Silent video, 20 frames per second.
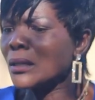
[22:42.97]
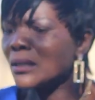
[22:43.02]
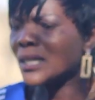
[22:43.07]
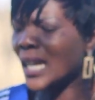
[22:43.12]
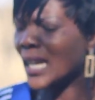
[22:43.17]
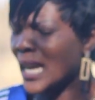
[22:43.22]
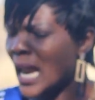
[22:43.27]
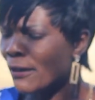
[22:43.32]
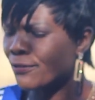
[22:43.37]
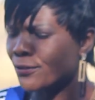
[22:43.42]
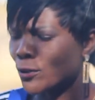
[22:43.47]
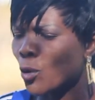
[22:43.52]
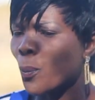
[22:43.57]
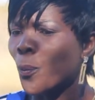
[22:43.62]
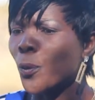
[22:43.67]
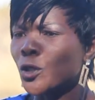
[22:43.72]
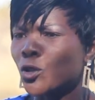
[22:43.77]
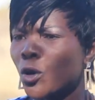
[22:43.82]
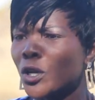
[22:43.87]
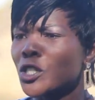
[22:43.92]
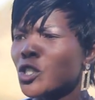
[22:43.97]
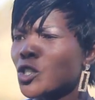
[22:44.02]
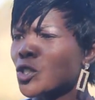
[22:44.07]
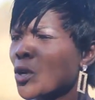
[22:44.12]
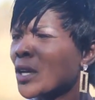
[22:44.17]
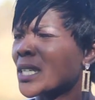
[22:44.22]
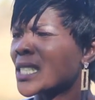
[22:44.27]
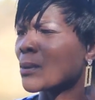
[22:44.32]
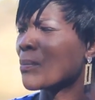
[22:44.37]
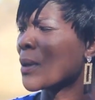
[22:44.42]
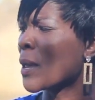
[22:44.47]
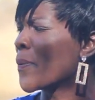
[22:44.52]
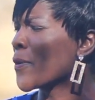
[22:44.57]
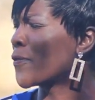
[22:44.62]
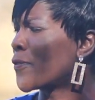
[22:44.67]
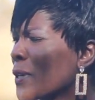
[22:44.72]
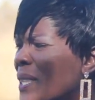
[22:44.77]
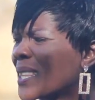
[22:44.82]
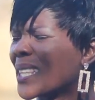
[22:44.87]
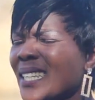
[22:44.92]
They love to put on socks maybe
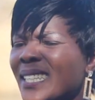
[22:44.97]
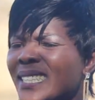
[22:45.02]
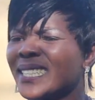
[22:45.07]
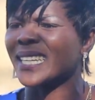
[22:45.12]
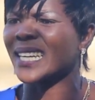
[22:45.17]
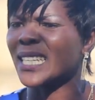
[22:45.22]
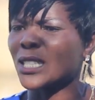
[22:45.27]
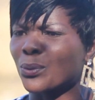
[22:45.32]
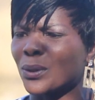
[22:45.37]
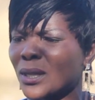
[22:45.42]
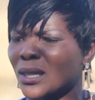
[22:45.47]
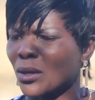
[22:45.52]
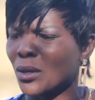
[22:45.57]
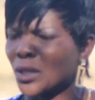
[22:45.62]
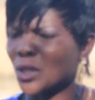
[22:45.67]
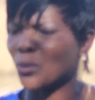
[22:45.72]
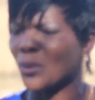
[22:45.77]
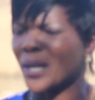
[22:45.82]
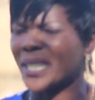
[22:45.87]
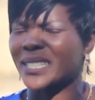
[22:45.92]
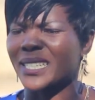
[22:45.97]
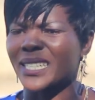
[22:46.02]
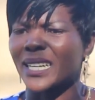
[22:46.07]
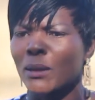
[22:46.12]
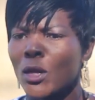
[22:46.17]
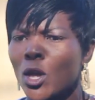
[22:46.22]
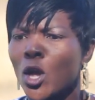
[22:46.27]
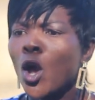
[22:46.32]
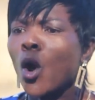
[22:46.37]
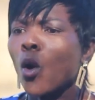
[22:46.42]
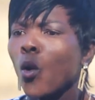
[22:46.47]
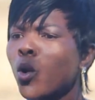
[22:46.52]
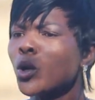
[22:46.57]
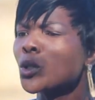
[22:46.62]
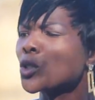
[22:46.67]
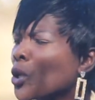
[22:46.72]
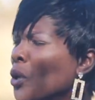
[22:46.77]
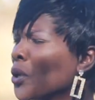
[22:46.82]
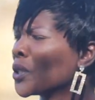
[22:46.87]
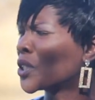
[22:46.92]
for 3 days without washing.
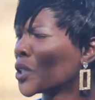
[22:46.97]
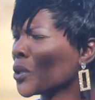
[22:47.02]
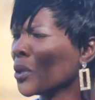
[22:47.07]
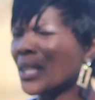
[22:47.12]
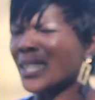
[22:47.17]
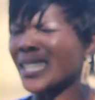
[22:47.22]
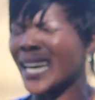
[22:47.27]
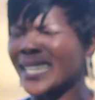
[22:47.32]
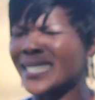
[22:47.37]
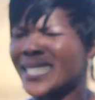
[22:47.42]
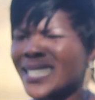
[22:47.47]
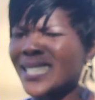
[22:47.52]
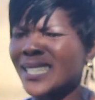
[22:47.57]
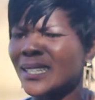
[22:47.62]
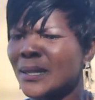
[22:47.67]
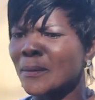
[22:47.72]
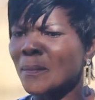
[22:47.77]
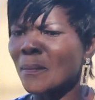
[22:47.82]
Who told you that?